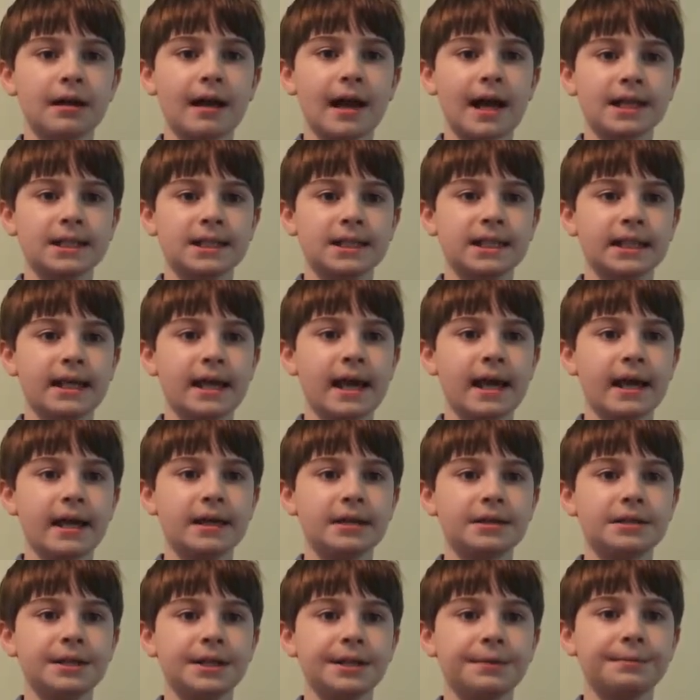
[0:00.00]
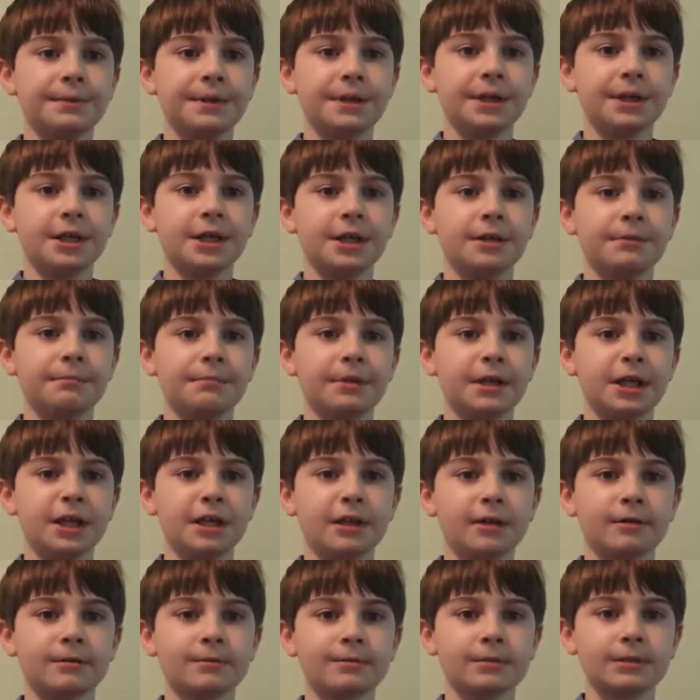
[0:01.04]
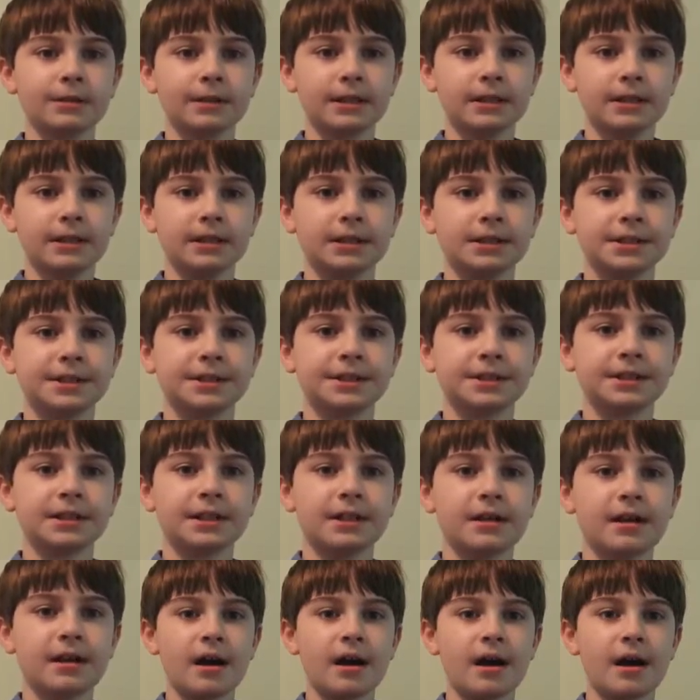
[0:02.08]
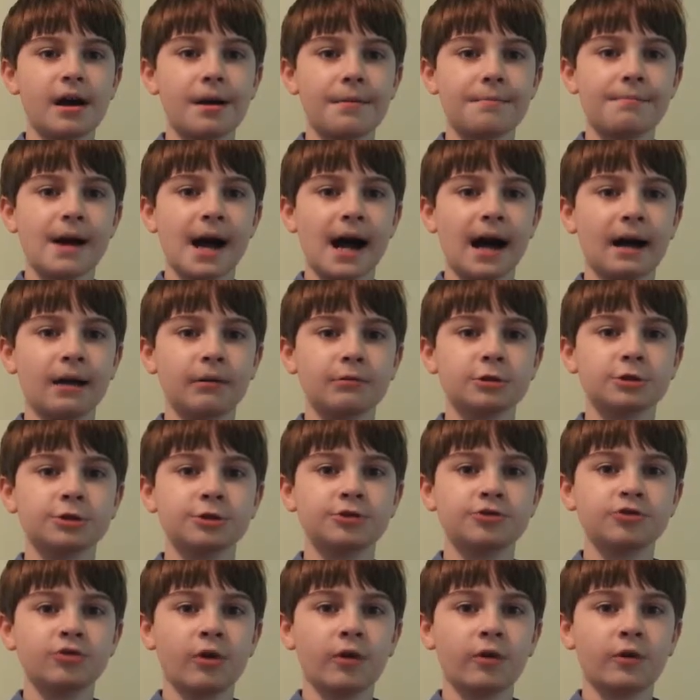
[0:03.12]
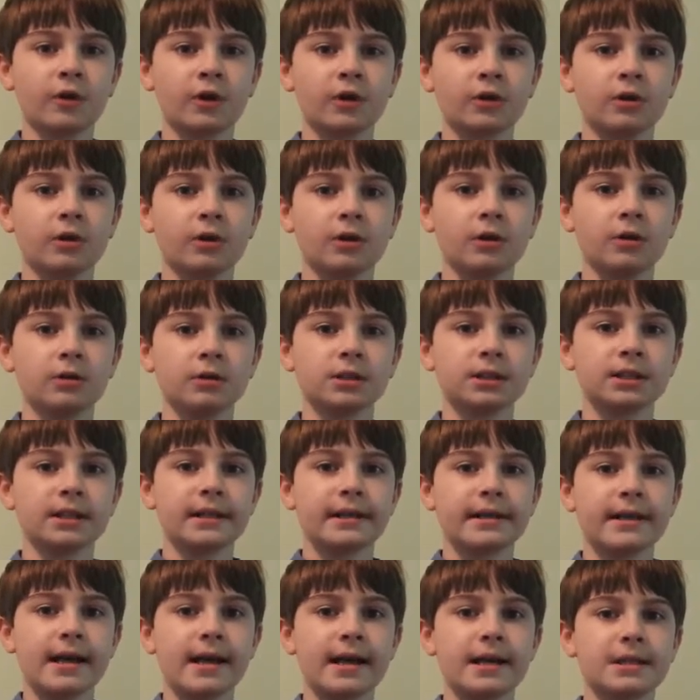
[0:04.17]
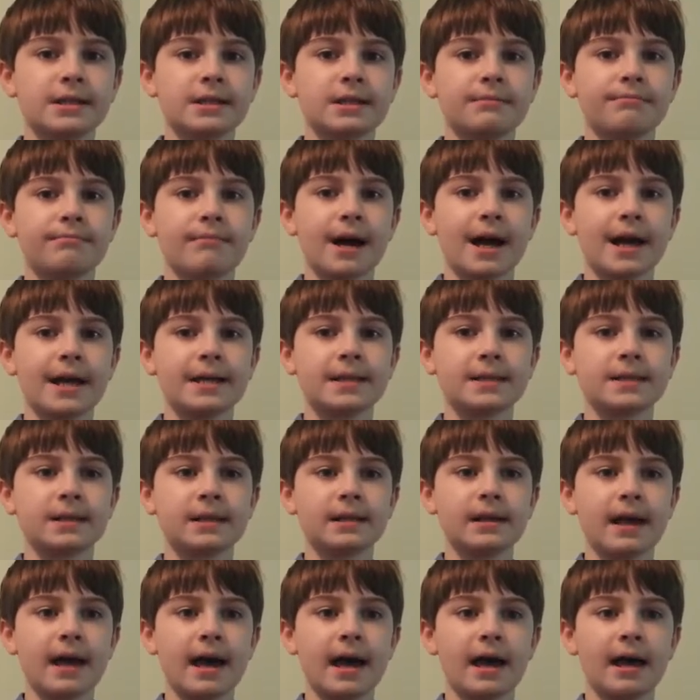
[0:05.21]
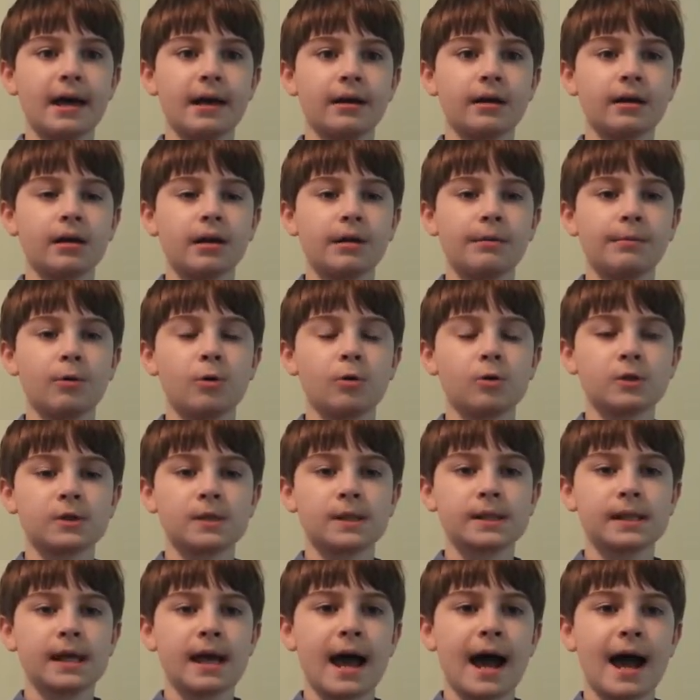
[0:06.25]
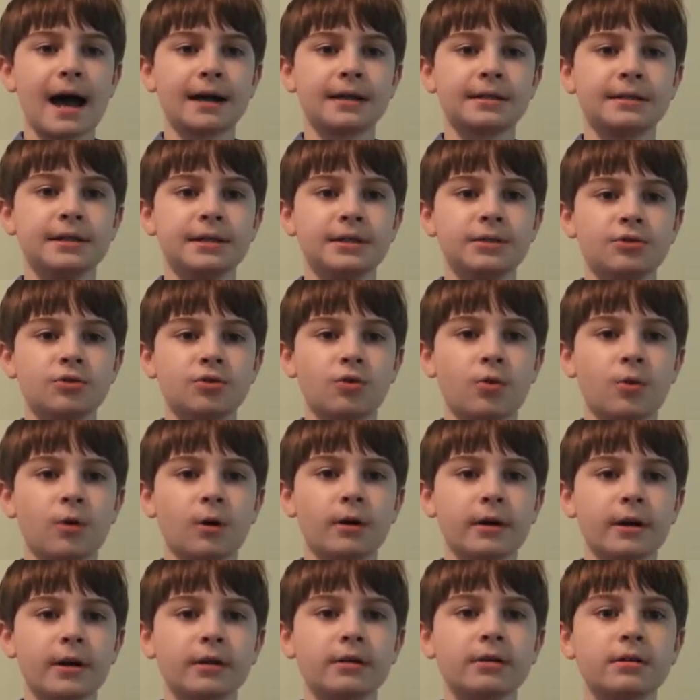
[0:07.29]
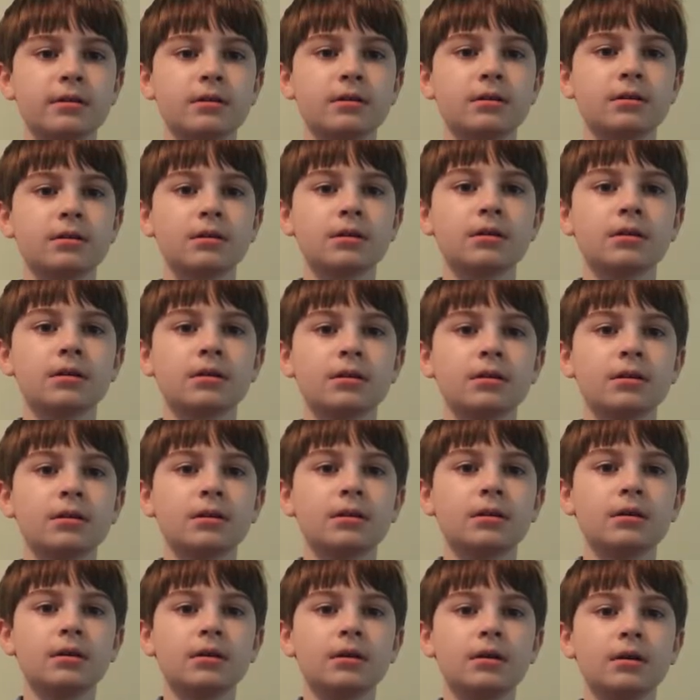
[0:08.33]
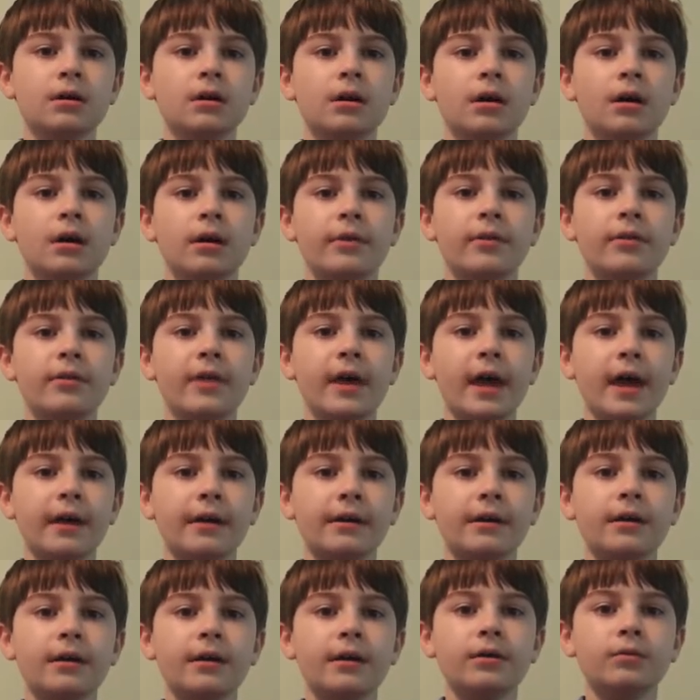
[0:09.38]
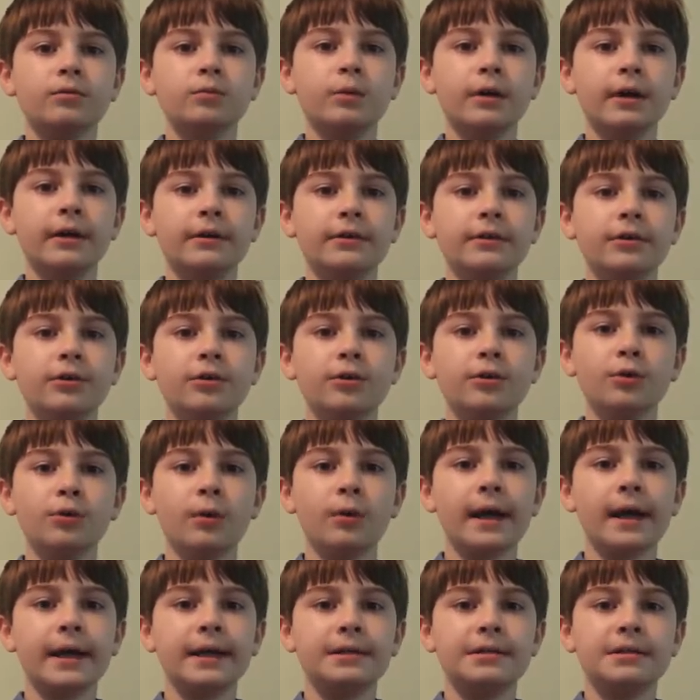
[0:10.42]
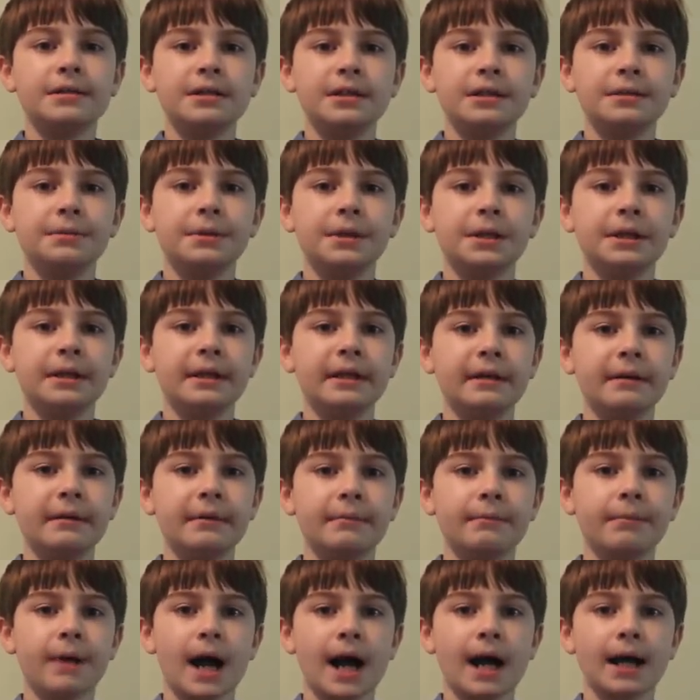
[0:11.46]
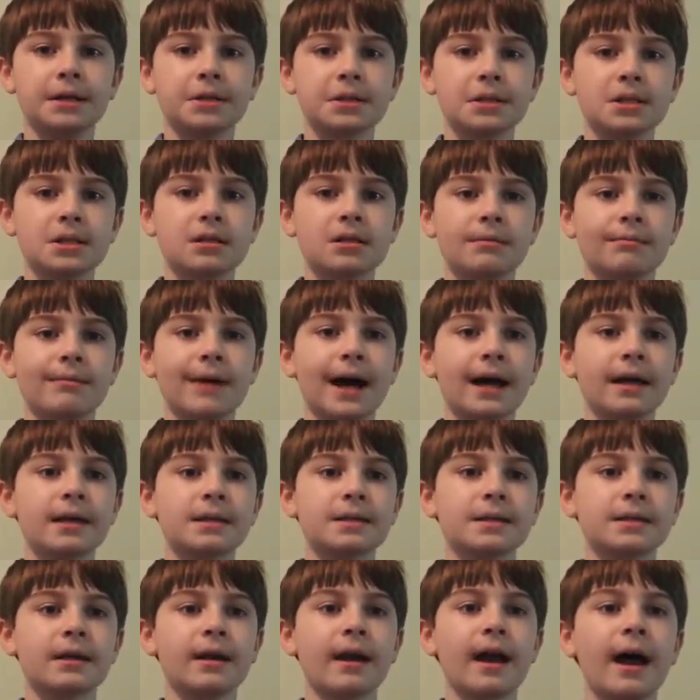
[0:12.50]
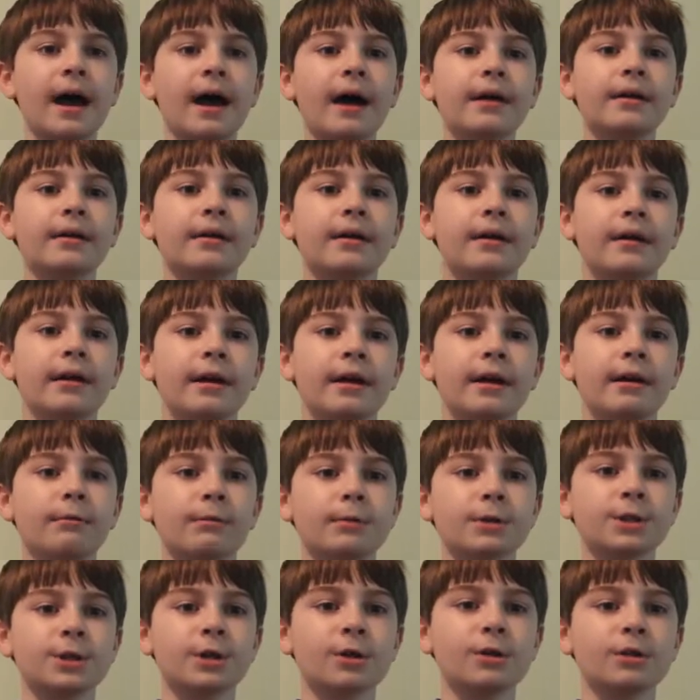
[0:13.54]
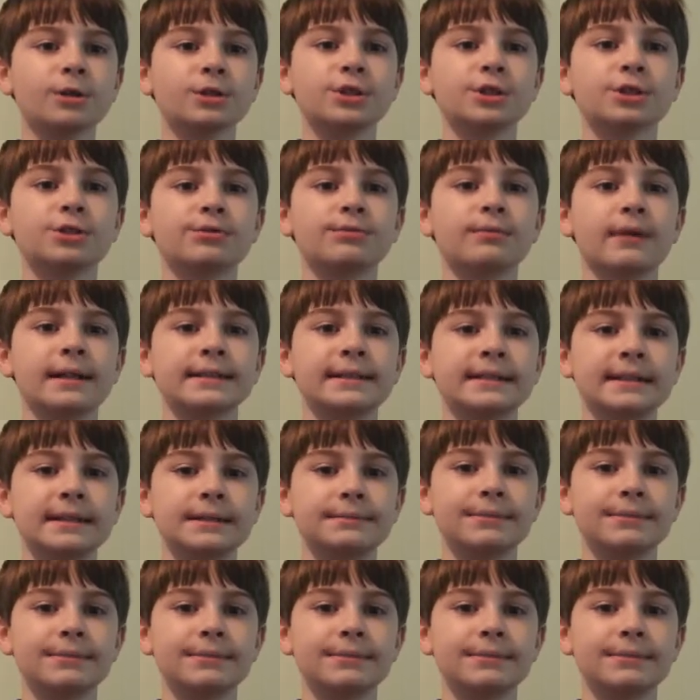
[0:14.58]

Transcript: As the ADP and P are released, a power stroke occurs as the myosin head pulls the actin toward it. Then, when new ATP binds to the myosin head, it returns to resting